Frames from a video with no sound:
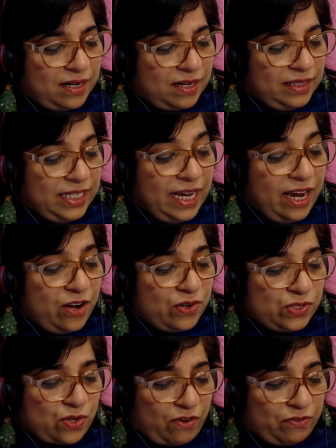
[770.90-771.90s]

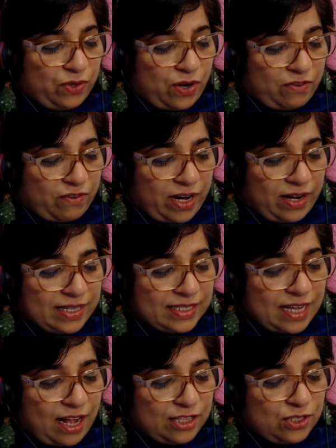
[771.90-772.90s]
Interestingly,
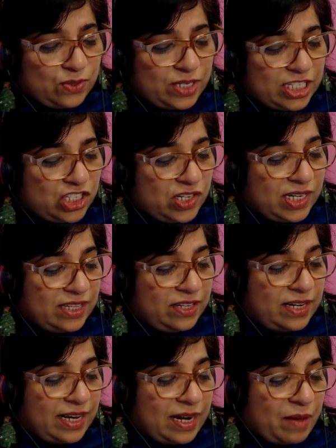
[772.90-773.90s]
the heirs of
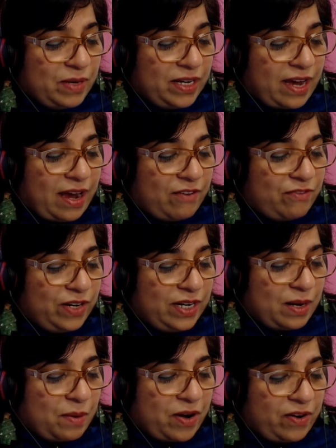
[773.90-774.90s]
nonviolence also
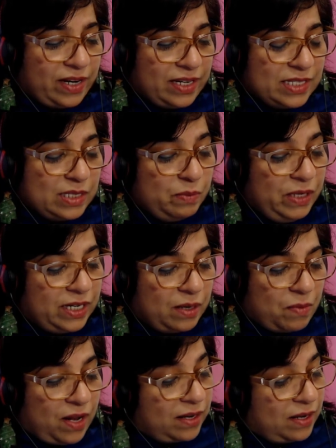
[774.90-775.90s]
touched another
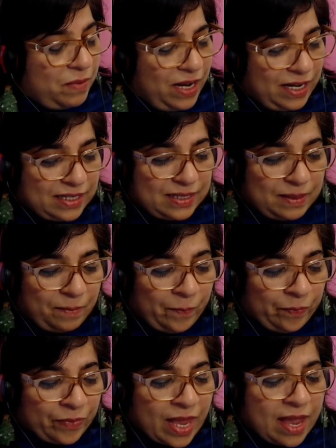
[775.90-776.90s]
dynamic
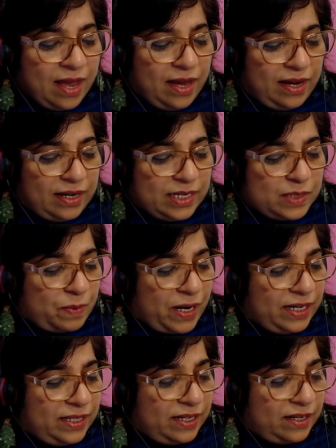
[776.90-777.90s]
African-American speaker,
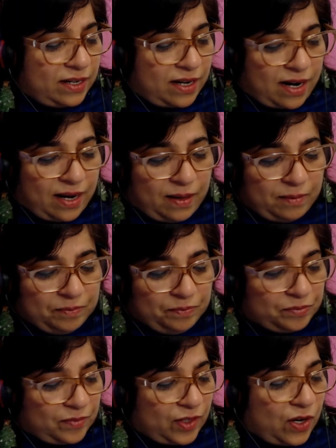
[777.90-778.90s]
Malcolm X.
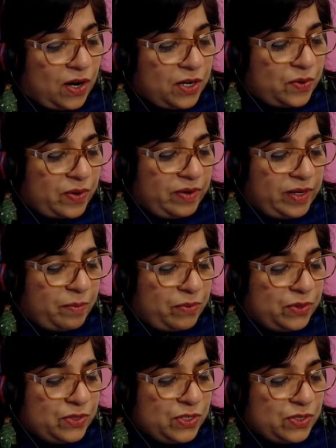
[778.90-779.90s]
Despite
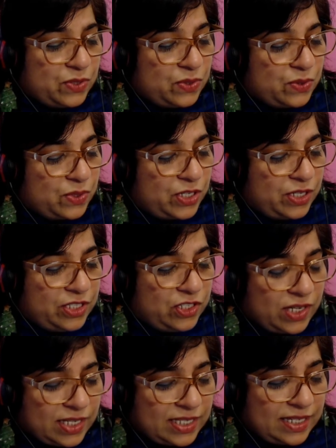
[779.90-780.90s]
their
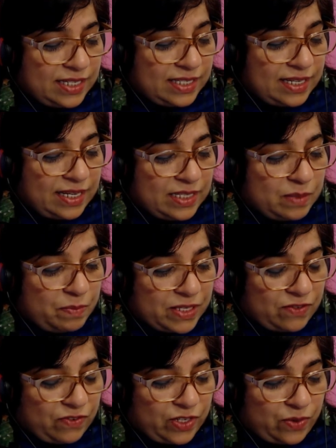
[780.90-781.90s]
contrary approaches
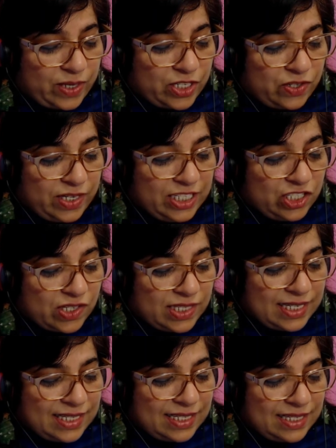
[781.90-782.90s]
to social
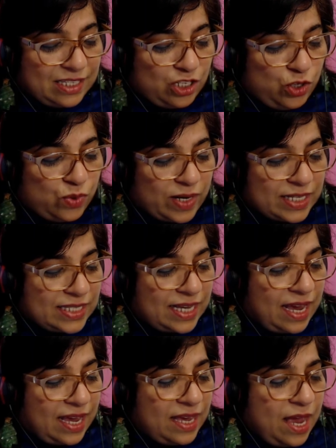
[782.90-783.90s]
justice and specific
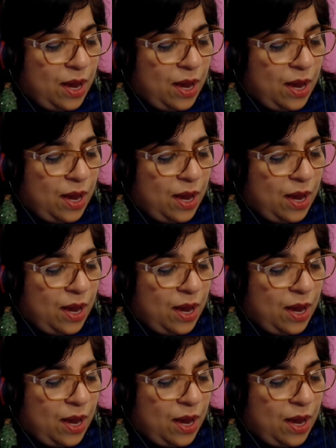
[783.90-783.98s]
racial